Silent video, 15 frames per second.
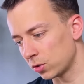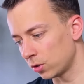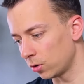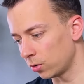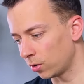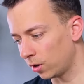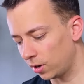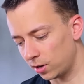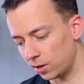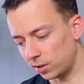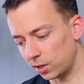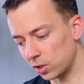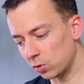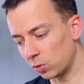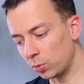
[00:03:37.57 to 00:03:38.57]
So I
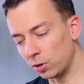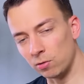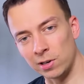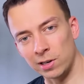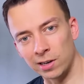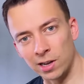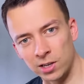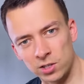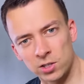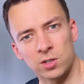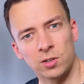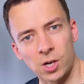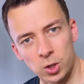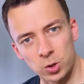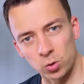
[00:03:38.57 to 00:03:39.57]
think this will be a really nice
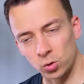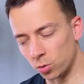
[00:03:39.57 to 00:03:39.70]
natural